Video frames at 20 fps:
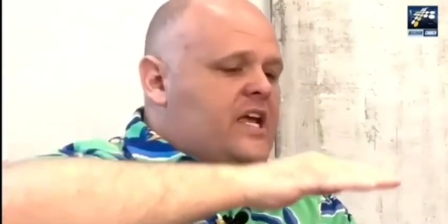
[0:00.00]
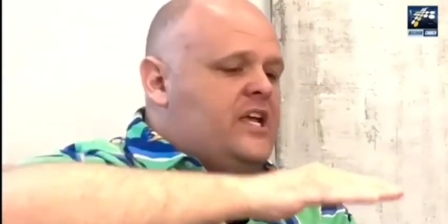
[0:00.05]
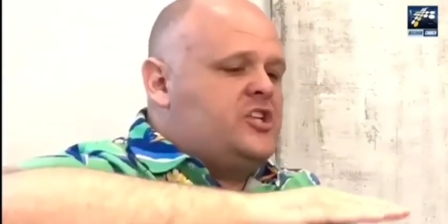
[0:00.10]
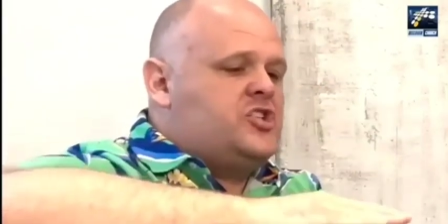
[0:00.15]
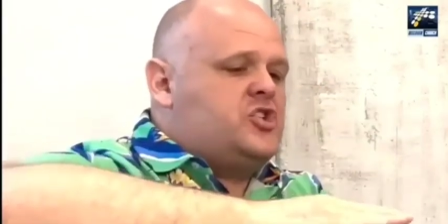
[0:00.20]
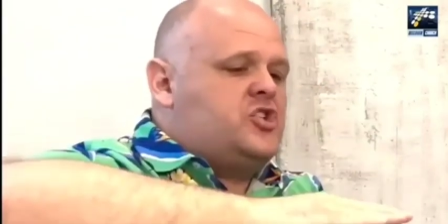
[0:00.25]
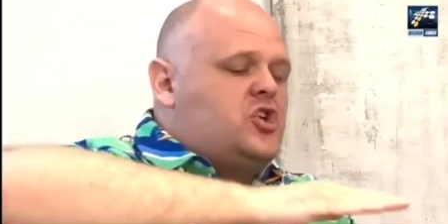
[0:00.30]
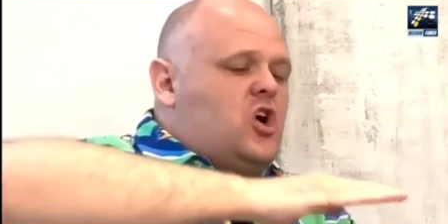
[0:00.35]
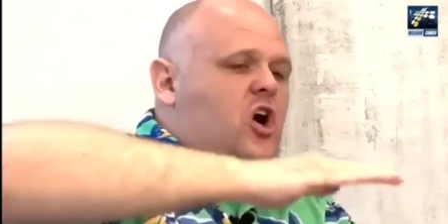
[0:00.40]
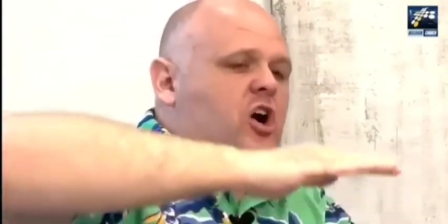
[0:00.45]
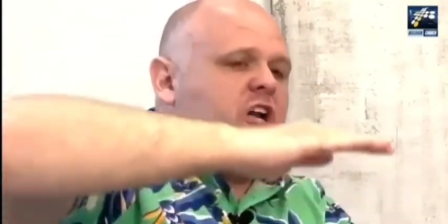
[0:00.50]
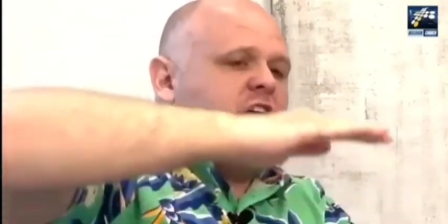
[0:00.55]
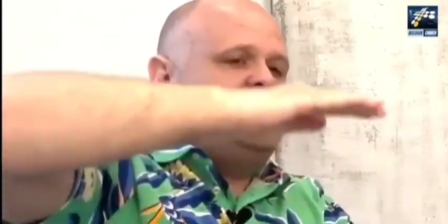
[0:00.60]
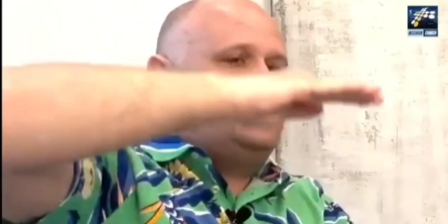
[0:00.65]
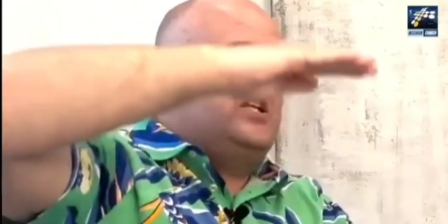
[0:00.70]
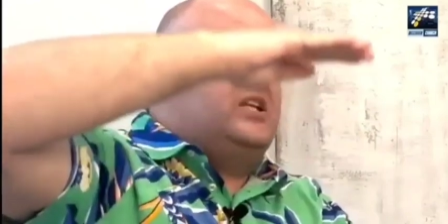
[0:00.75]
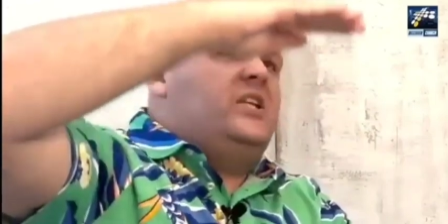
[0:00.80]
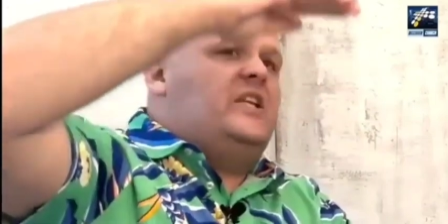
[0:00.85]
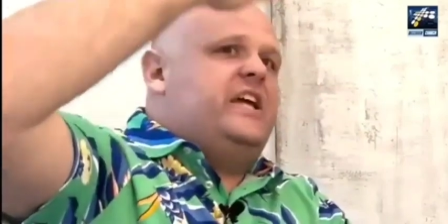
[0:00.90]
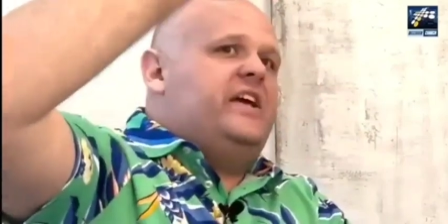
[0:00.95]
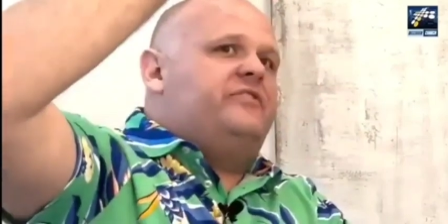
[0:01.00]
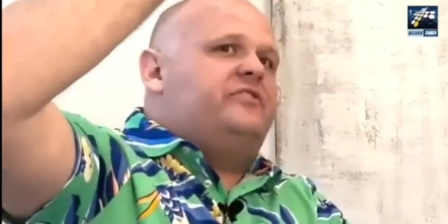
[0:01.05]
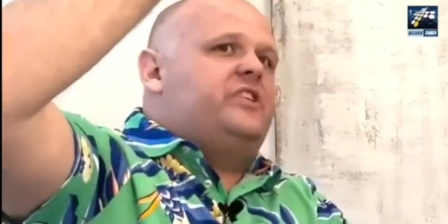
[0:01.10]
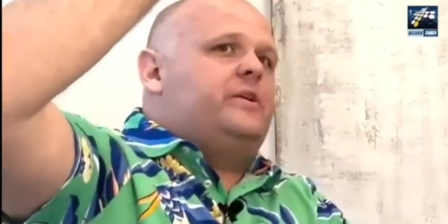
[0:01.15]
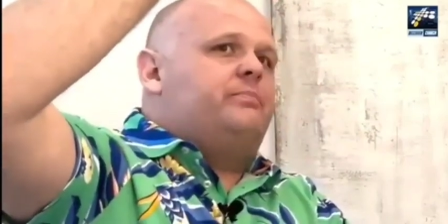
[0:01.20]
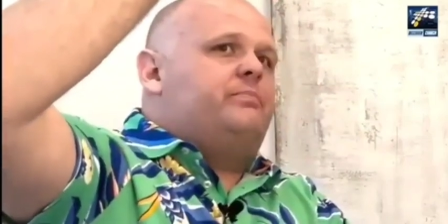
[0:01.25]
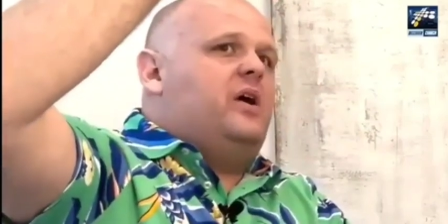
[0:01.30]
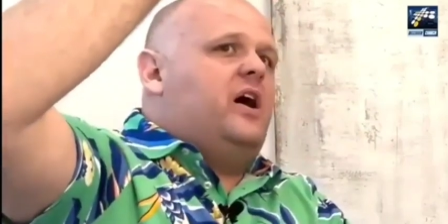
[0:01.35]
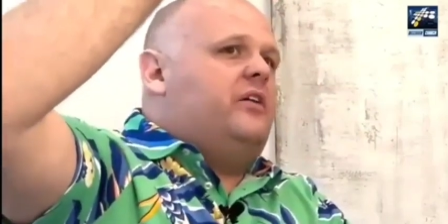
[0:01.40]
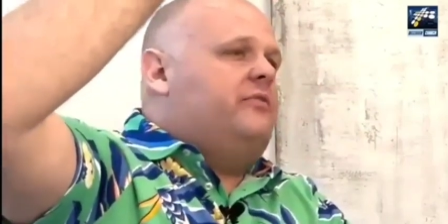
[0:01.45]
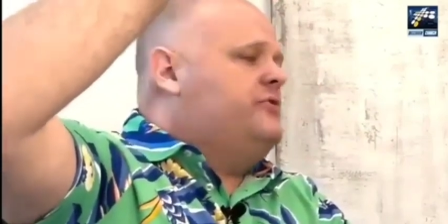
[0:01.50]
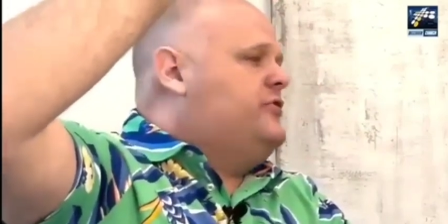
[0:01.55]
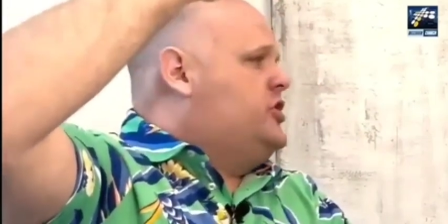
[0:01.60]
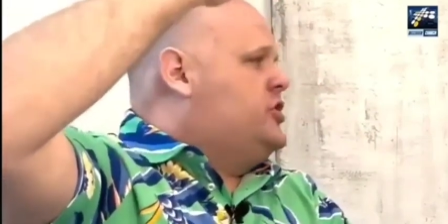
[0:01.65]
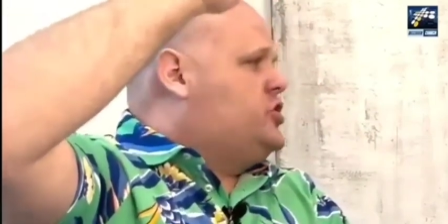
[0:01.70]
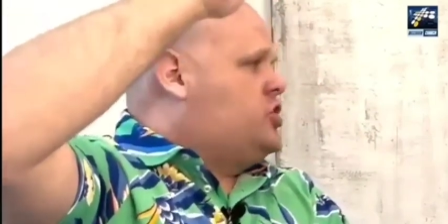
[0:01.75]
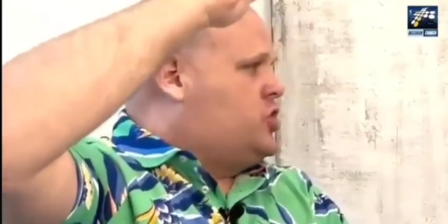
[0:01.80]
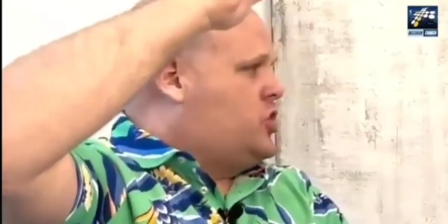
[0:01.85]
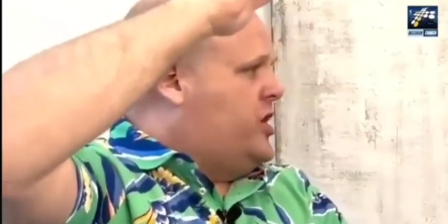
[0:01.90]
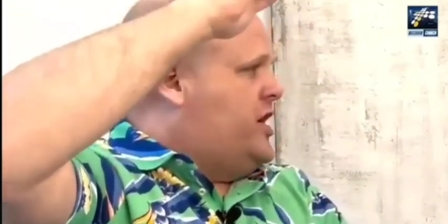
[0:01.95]
It started to lift above
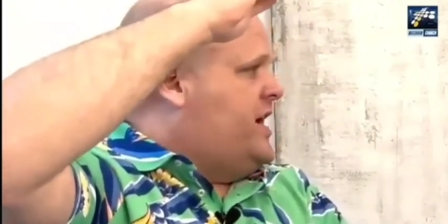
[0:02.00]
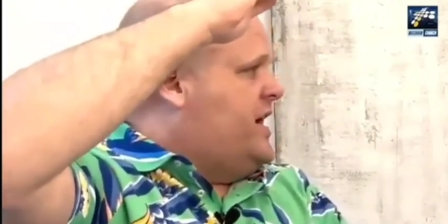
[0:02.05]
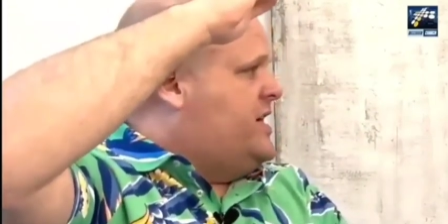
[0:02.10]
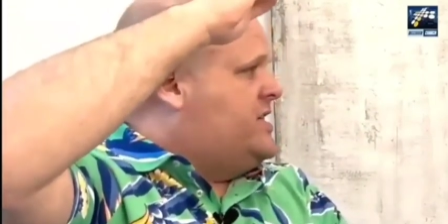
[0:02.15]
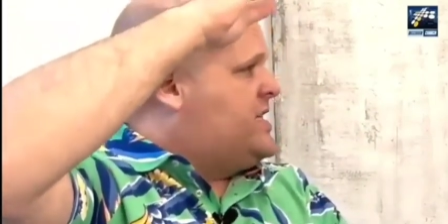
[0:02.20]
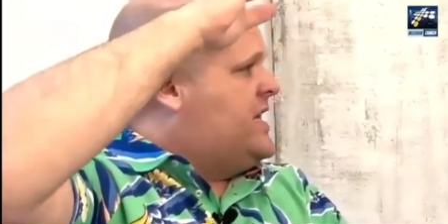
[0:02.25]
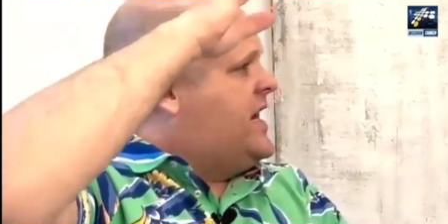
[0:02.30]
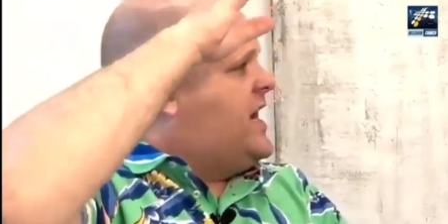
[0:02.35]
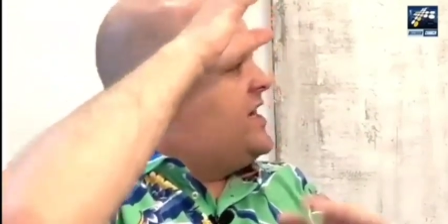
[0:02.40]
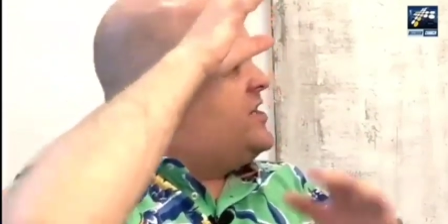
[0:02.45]
the trees,